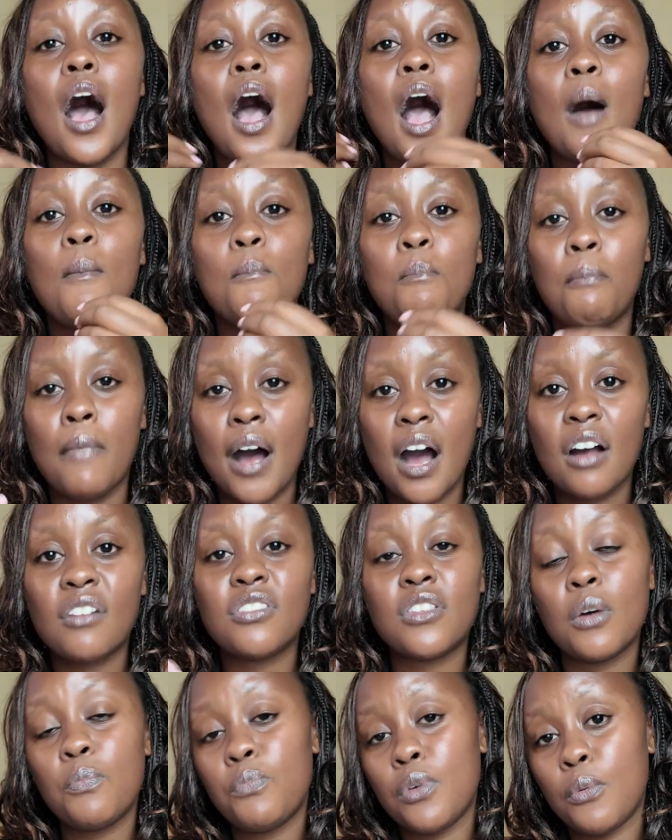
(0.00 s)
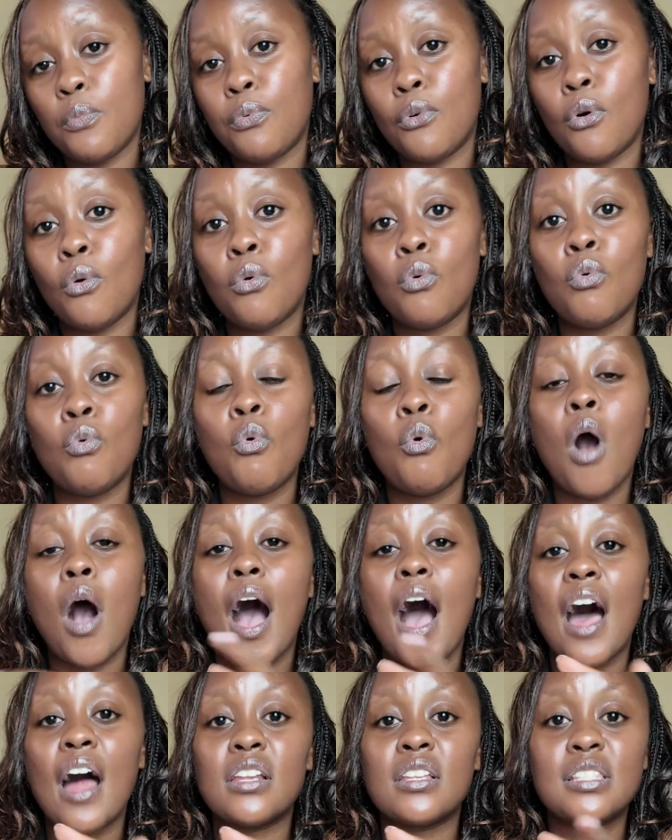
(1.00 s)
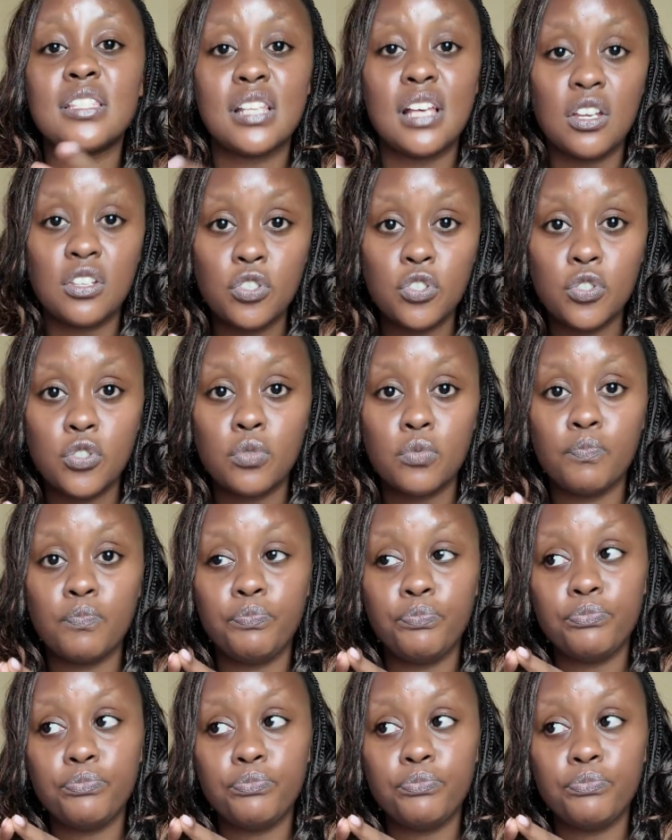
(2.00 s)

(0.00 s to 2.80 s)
among the people who earn such